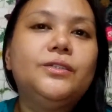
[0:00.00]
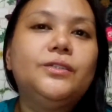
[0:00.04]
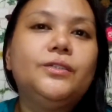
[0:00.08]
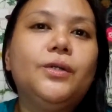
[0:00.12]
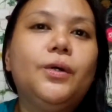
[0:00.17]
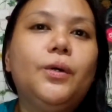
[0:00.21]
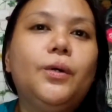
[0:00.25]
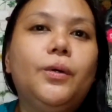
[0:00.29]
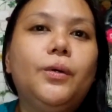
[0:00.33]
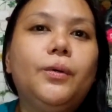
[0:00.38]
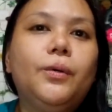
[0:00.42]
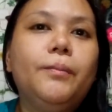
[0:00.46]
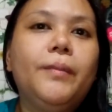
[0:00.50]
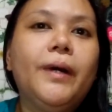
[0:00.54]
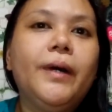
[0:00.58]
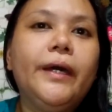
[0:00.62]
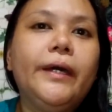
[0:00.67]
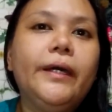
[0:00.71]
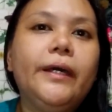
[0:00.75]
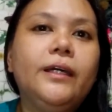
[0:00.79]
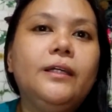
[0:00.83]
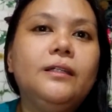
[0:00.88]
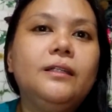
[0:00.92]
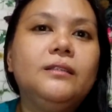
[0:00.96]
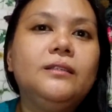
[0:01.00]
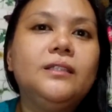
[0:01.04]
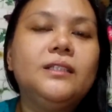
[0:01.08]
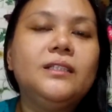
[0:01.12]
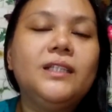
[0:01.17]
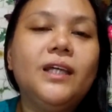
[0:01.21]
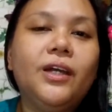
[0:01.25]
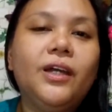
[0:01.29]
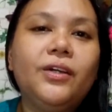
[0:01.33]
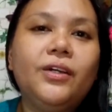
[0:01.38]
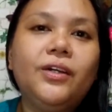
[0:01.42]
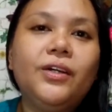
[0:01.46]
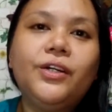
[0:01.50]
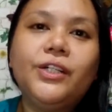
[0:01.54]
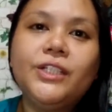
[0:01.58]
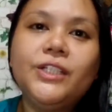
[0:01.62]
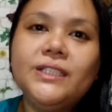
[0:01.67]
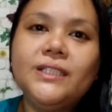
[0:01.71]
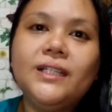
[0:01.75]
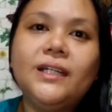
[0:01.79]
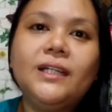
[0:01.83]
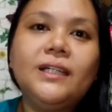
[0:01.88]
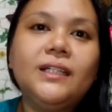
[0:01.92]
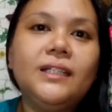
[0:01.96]
So her
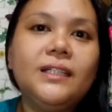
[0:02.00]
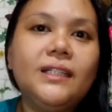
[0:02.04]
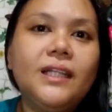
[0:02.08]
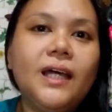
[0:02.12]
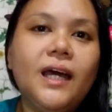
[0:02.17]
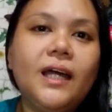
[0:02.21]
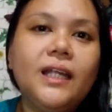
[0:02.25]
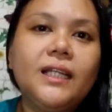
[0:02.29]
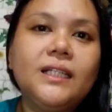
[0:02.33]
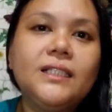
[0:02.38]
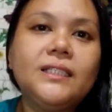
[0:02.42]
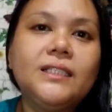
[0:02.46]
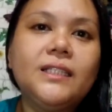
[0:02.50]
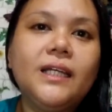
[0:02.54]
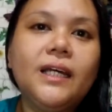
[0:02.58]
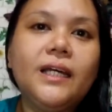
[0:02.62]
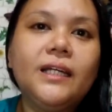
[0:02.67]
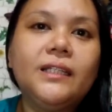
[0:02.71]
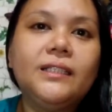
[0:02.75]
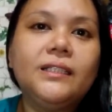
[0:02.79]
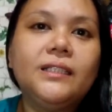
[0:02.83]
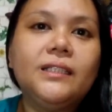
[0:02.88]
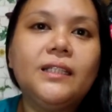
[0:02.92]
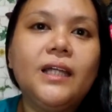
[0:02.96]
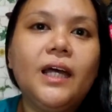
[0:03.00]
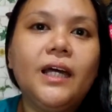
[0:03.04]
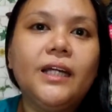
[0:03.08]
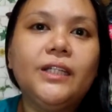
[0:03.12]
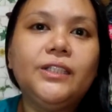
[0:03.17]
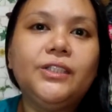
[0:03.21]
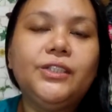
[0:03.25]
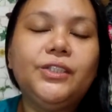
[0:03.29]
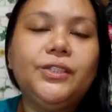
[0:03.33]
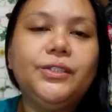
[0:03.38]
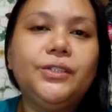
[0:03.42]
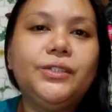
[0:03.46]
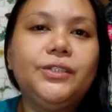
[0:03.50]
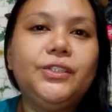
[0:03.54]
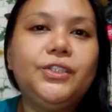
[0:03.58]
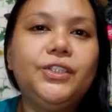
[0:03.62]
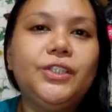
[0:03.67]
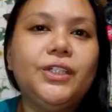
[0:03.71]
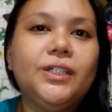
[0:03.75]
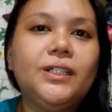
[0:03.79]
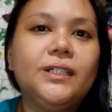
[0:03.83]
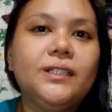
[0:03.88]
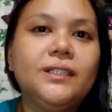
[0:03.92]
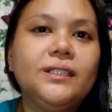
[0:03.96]
secretary said that I should
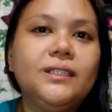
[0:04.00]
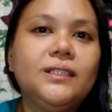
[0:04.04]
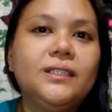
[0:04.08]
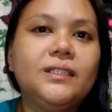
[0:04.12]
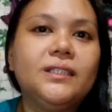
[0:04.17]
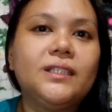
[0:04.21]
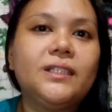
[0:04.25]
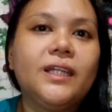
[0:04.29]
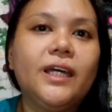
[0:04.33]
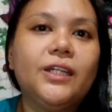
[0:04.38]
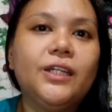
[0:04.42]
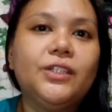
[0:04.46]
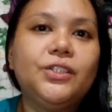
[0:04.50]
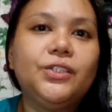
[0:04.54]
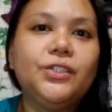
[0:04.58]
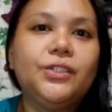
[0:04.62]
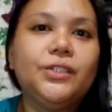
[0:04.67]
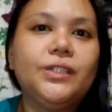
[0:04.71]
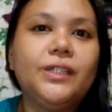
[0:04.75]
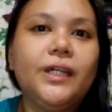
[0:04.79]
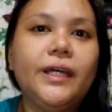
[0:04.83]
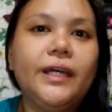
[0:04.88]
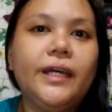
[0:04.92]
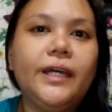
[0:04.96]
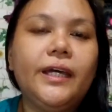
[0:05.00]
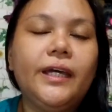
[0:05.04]
just schedule